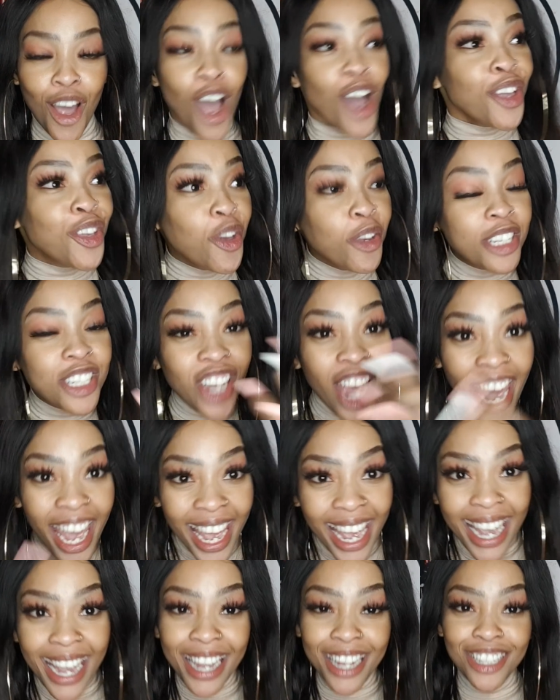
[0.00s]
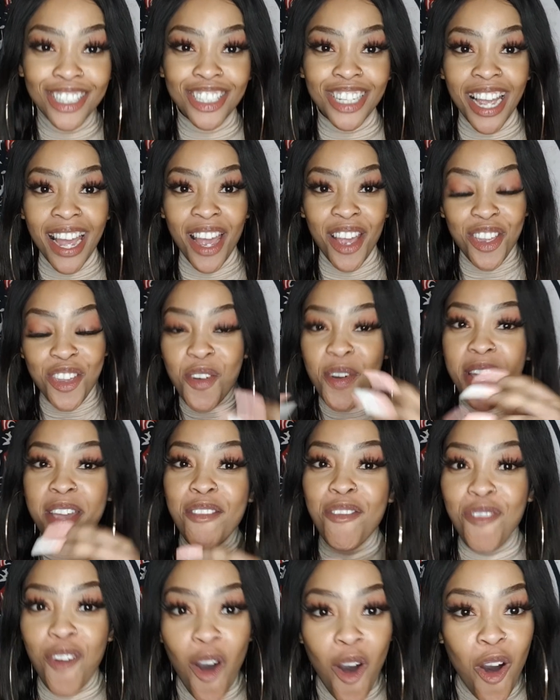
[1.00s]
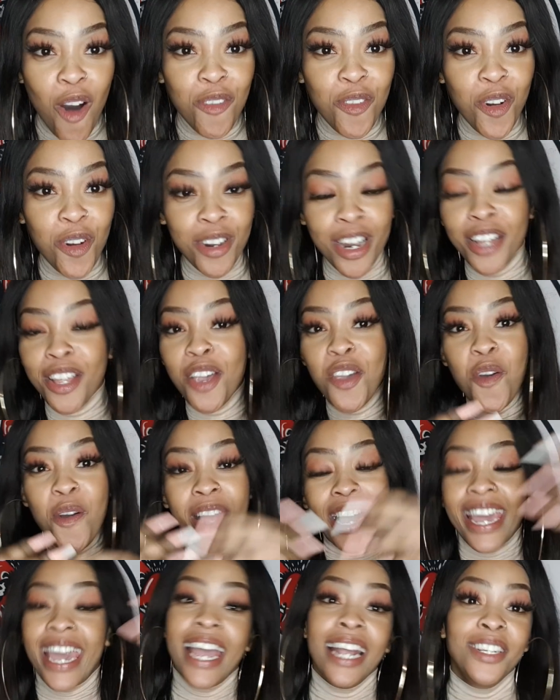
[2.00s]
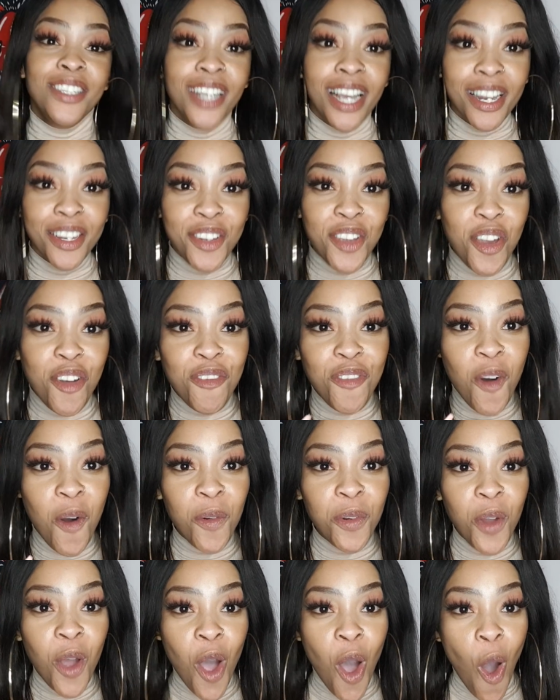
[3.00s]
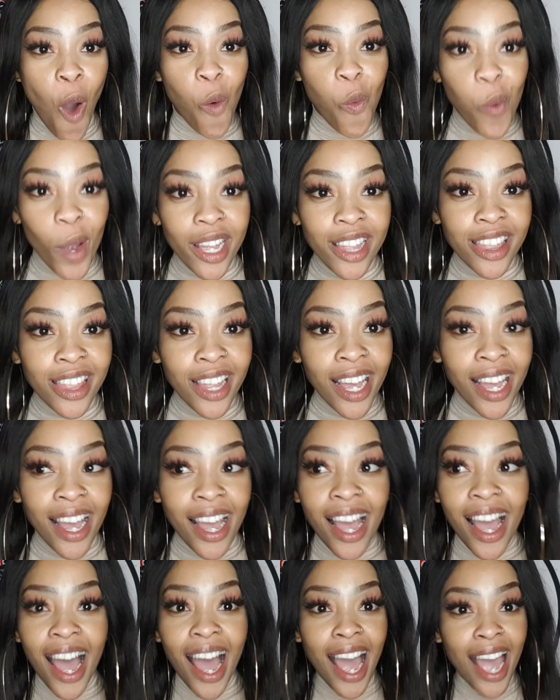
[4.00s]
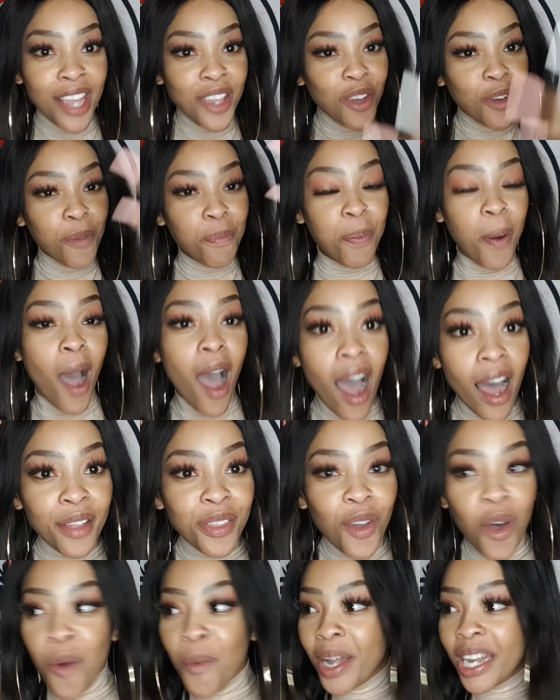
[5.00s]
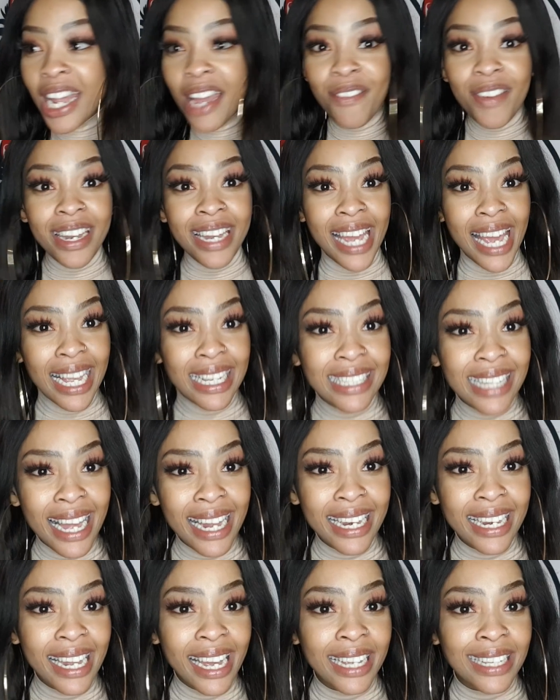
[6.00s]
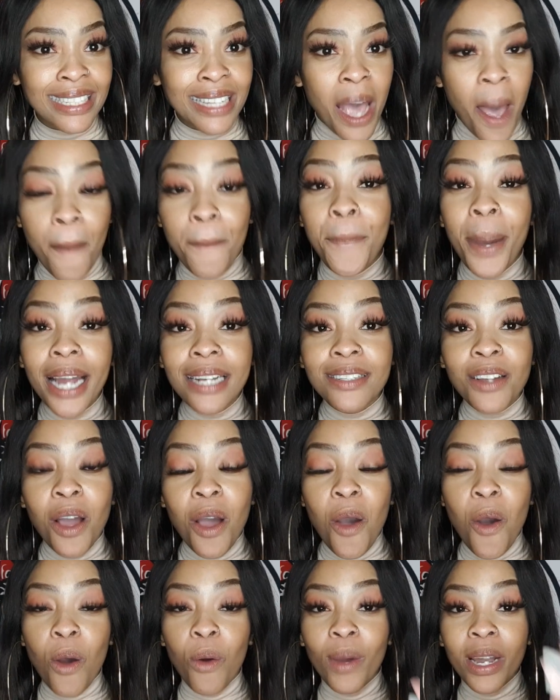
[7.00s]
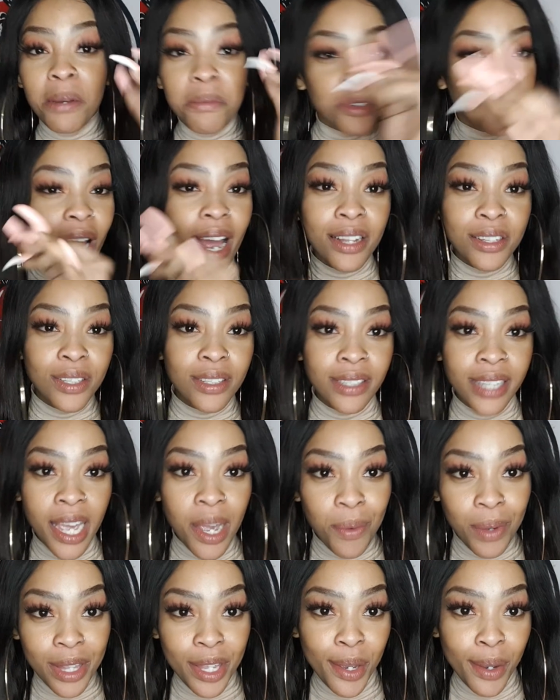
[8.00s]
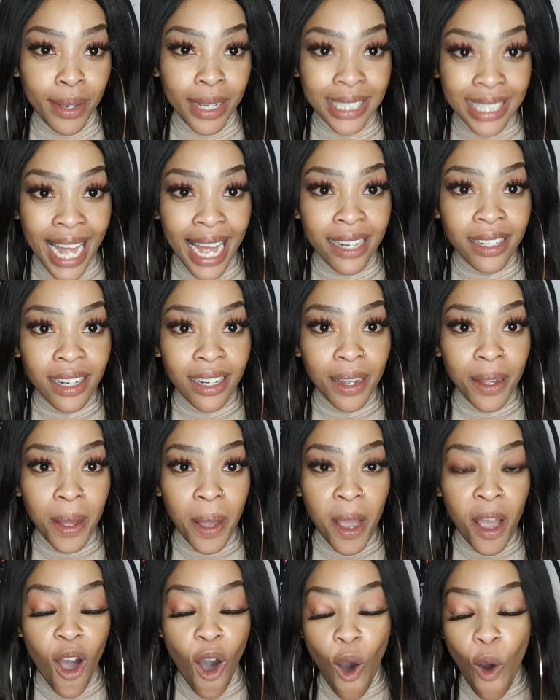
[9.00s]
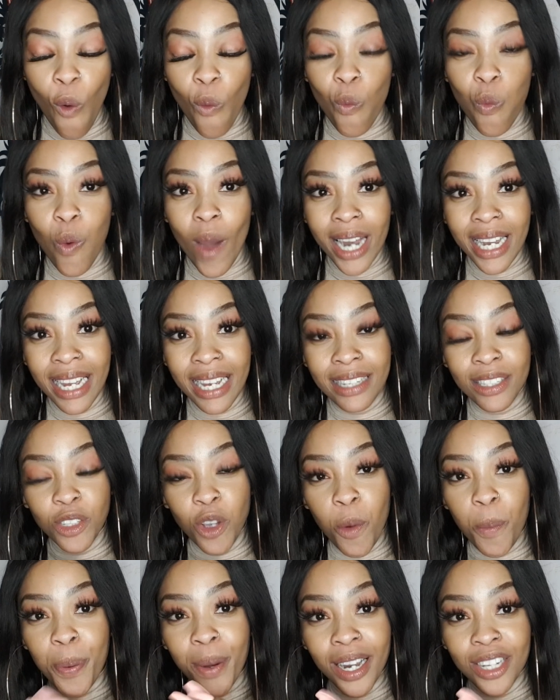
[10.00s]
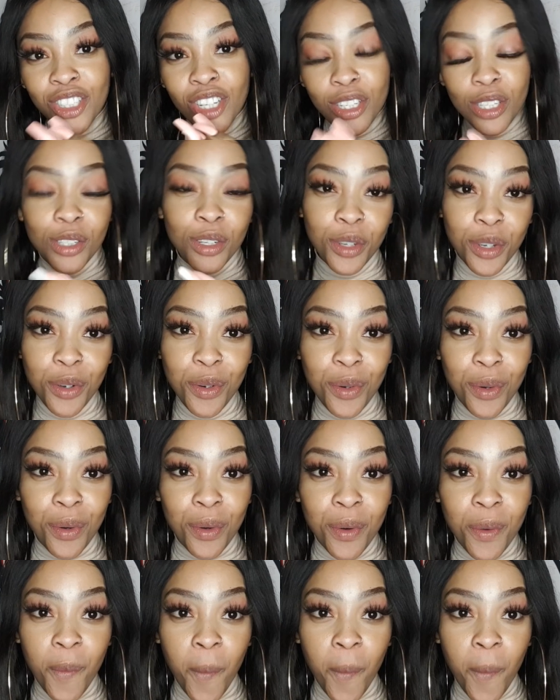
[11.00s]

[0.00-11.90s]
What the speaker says: You change, you evolve, or rather you get a new phone with a new path or whatever it is that it is. But what I'm trying to say with you is that what is so precious to you,